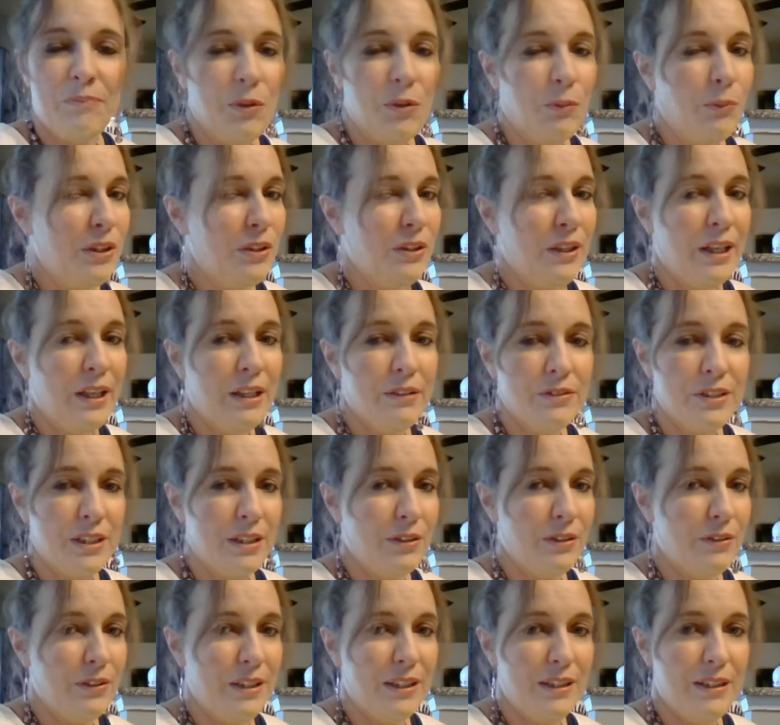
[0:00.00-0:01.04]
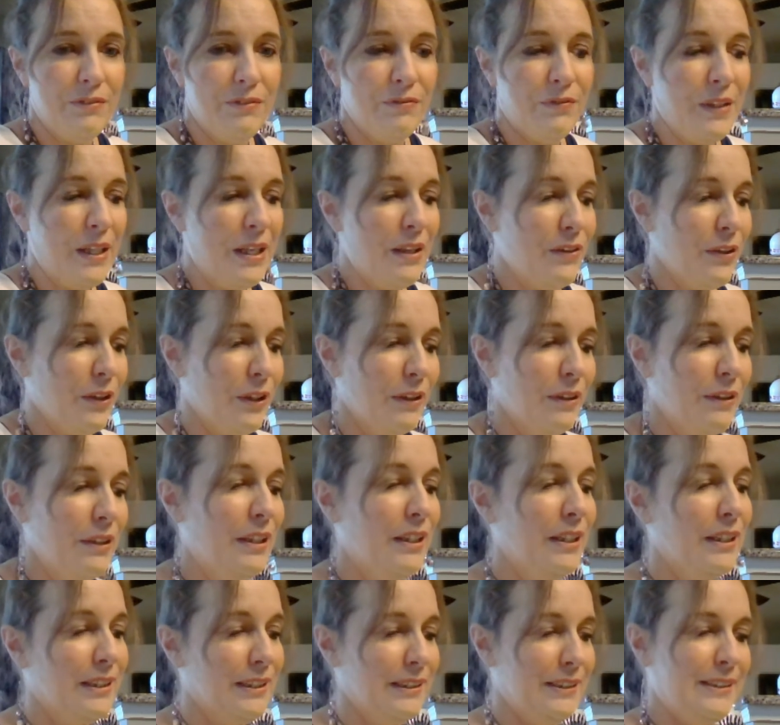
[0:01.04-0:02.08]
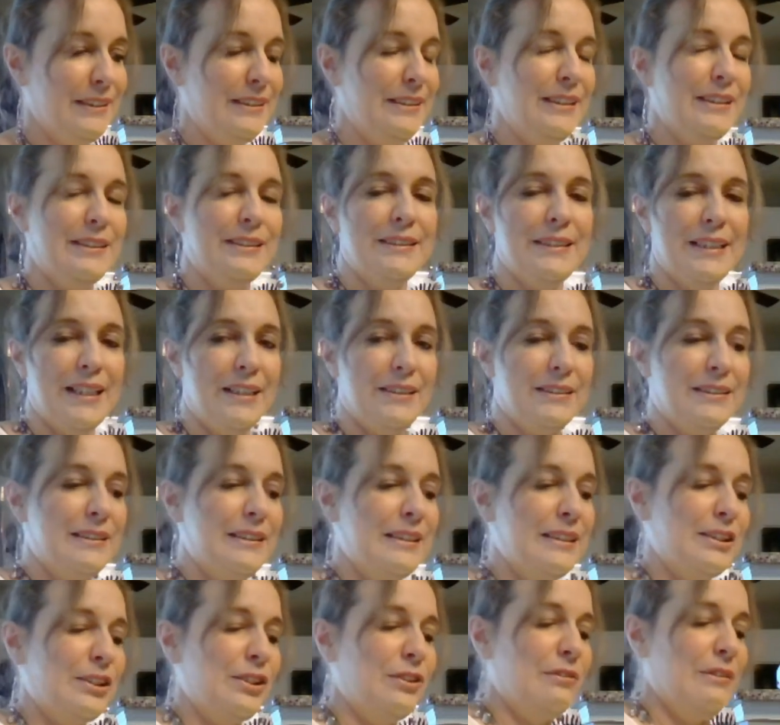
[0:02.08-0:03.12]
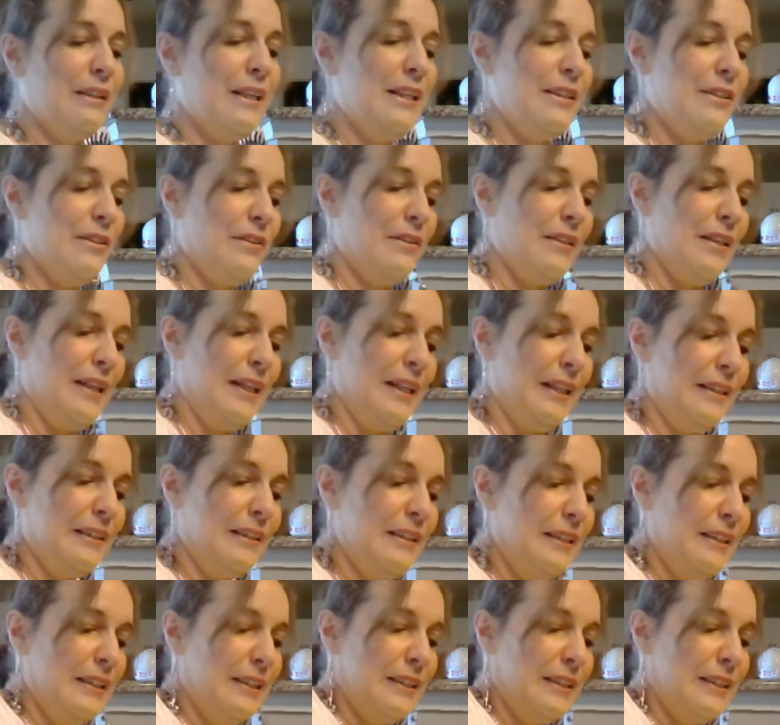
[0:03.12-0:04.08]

We don't have to go any further because 6,000 is greater than.